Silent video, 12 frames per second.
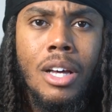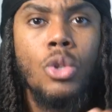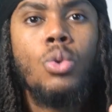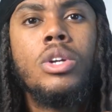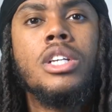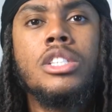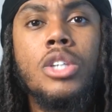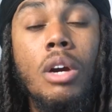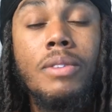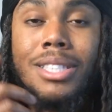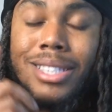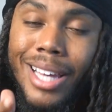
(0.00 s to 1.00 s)
You
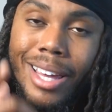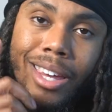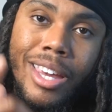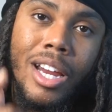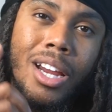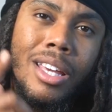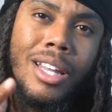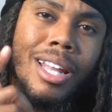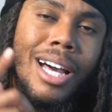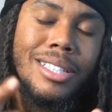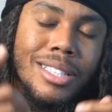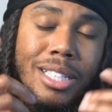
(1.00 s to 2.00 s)
deserve to take care of your
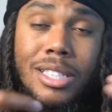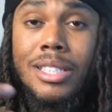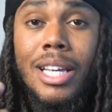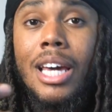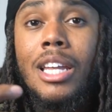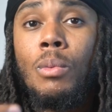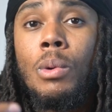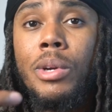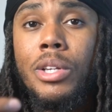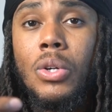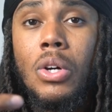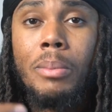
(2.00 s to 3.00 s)
locks, and that's exactly what
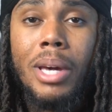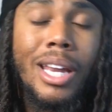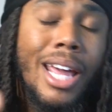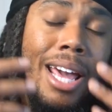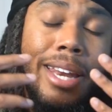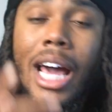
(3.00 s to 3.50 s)
we're doing, man.